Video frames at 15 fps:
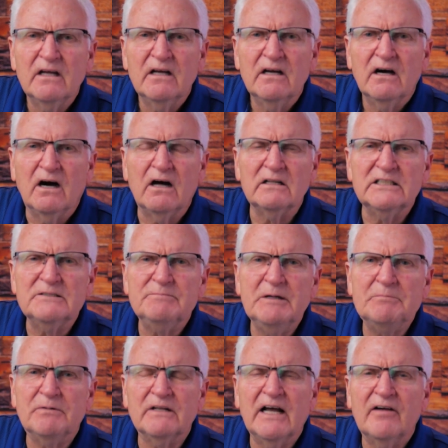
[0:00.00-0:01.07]
all these
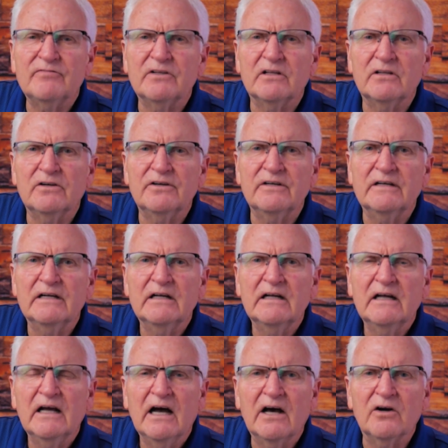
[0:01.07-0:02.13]
people have to learn
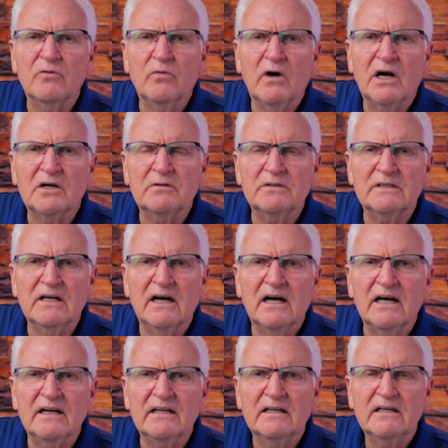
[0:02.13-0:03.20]
how to walk with
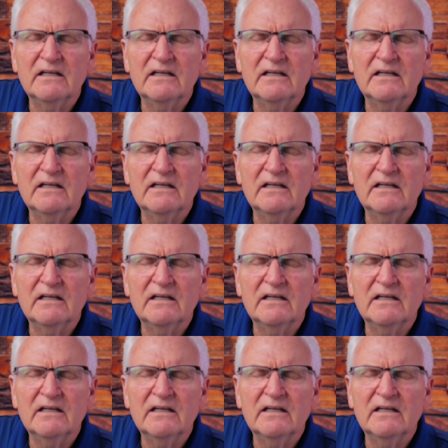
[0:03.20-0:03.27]
God.